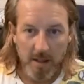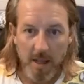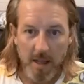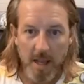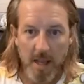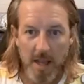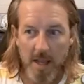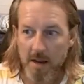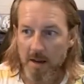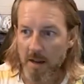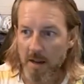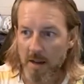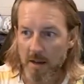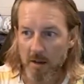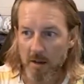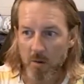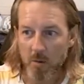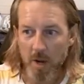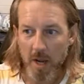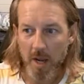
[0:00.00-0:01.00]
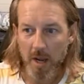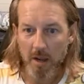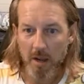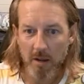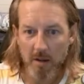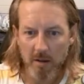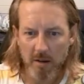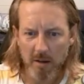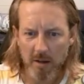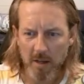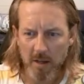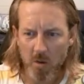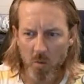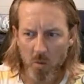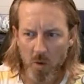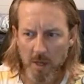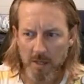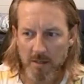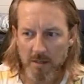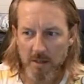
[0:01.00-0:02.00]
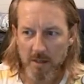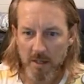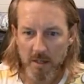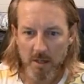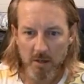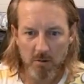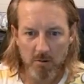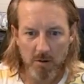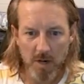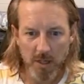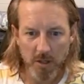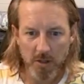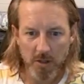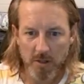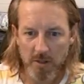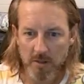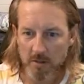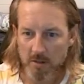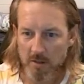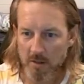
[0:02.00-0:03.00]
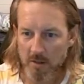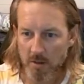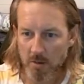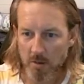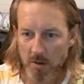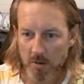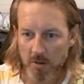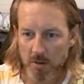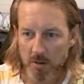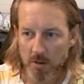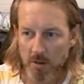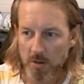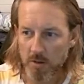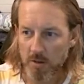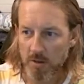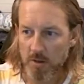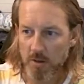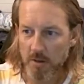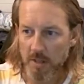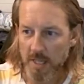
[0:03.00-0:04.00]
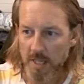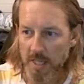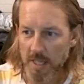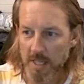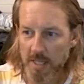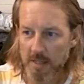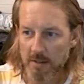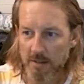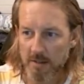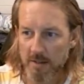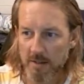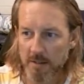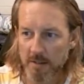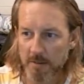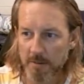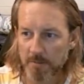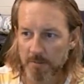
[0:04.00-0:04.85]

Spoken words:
and we're in a westerly direction, so I'll turn to the east,